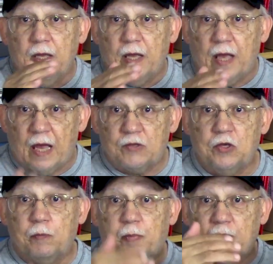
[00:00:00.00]
As
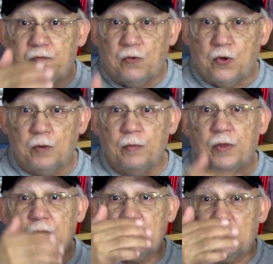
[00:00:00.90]
you perform
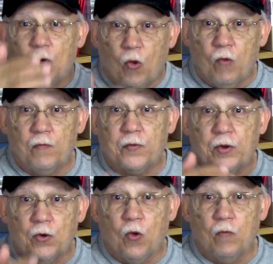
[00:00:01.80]
this over
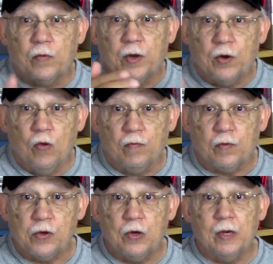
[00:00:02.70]
and over and
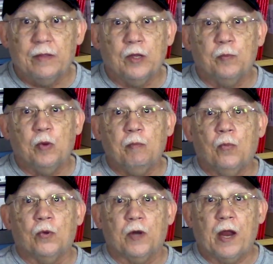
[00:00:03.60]
over, you'll end up with
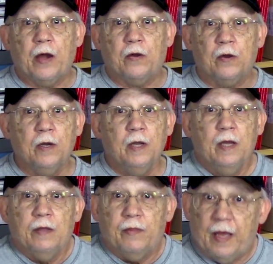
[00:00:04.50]
more air
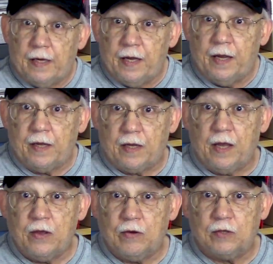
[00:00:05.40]
than ink
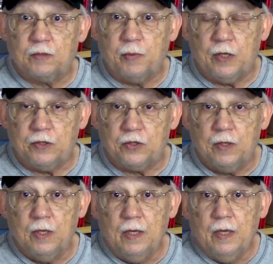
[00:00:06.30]
in your sponge.
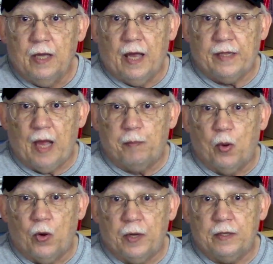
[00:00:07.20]
At that
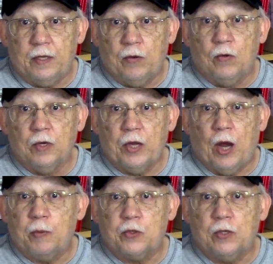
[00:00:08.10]
point, the only
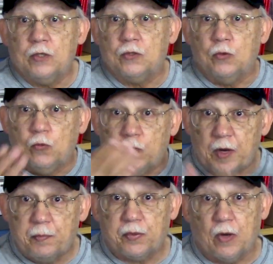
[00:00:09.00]
option is to
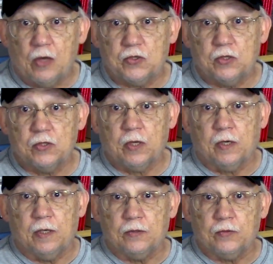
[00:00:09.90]
reprocess the
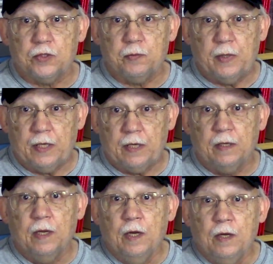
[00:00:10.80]
cartridge, meaning
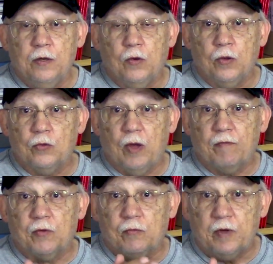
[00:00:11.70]
you're going to
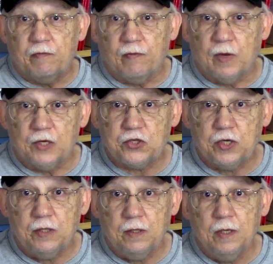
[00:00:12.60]
have to reflush
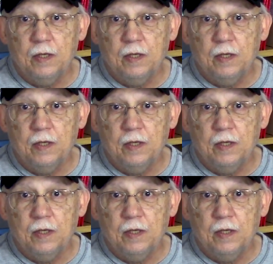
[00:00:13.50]
it